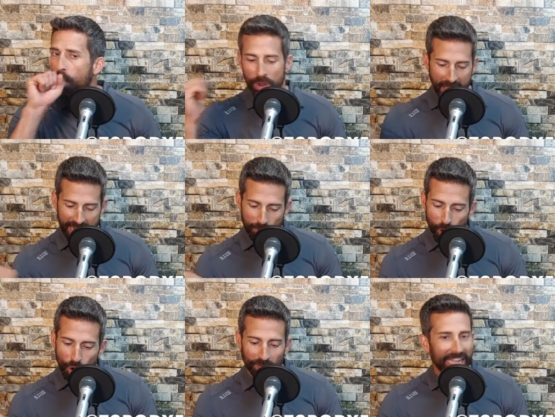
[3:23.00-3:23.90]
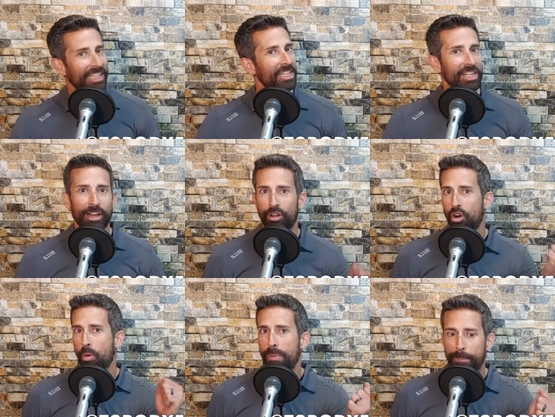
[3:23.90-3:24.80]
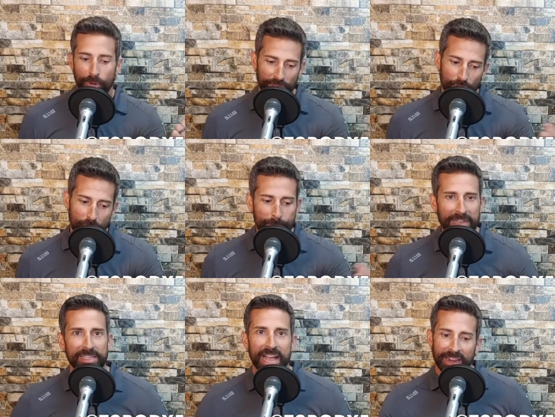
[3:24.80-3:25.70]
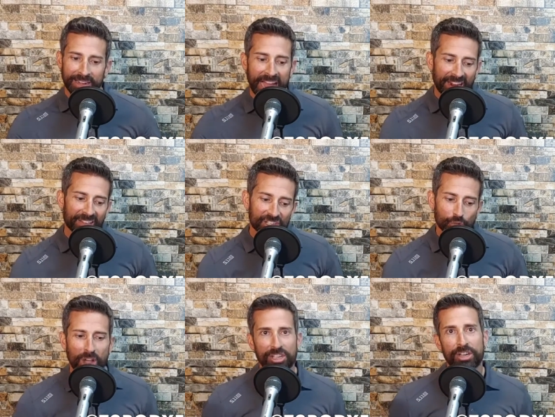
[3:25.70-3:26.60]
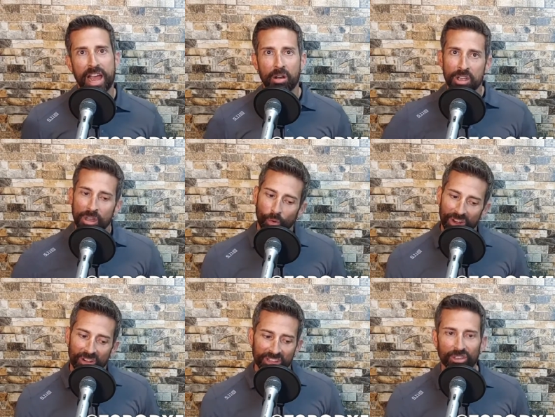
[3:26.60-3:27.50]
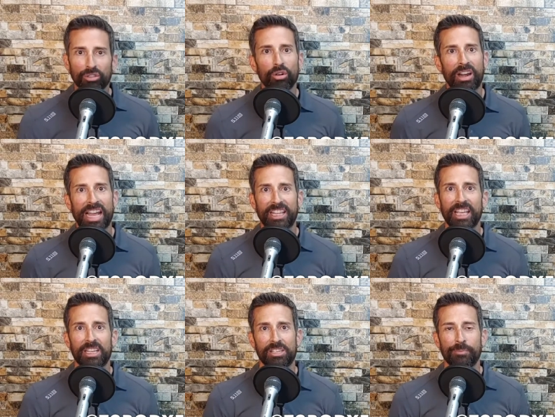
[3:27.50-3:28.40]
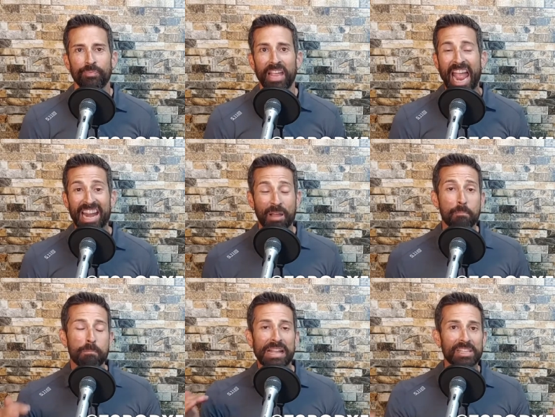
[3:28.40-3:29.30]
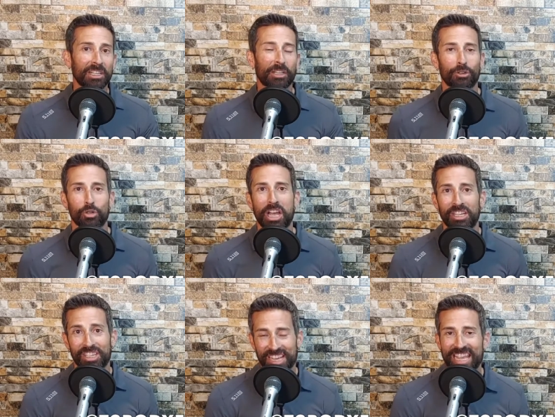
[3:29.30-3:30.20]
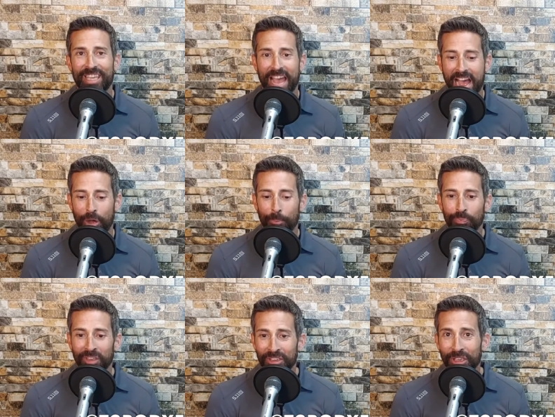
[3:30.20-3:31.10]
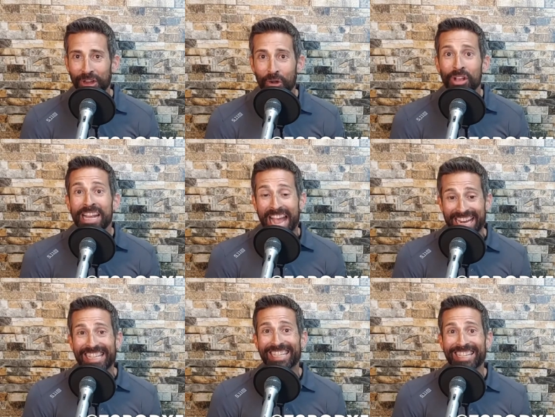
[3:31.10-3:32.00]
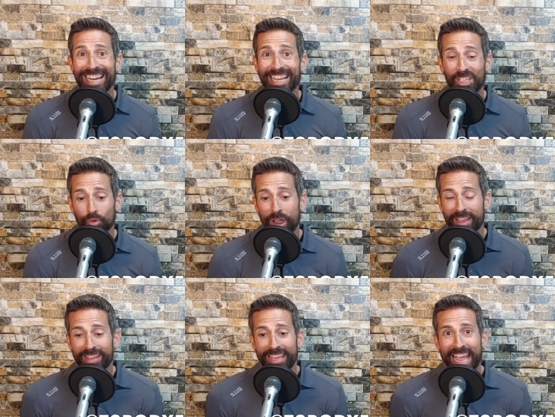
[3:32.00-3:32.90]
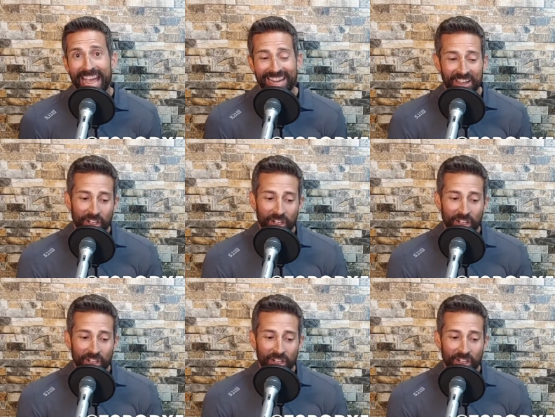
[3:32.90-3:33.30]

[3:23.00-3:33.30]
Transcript: and I'm going like this, like no, papo, eso no pasa, not on this watch. Now we're going to do it like this. And I mentally are trying to psych you out, you know? And that's a nice way, again,